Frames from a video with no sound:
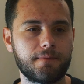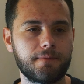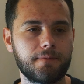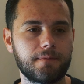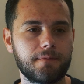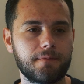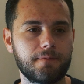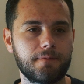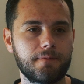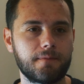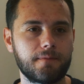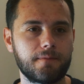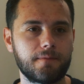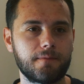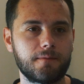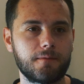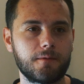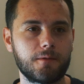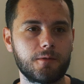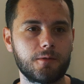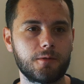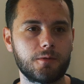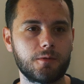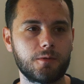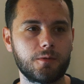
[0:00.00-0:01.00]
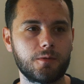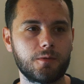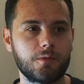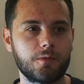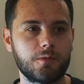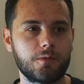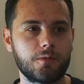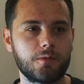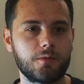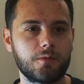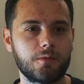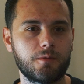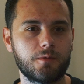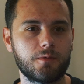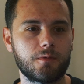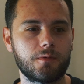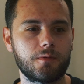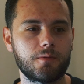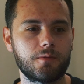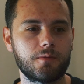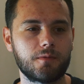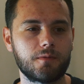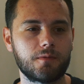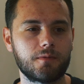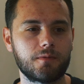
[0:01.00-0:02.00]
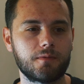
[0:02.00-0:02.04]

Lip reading: (no one is talking)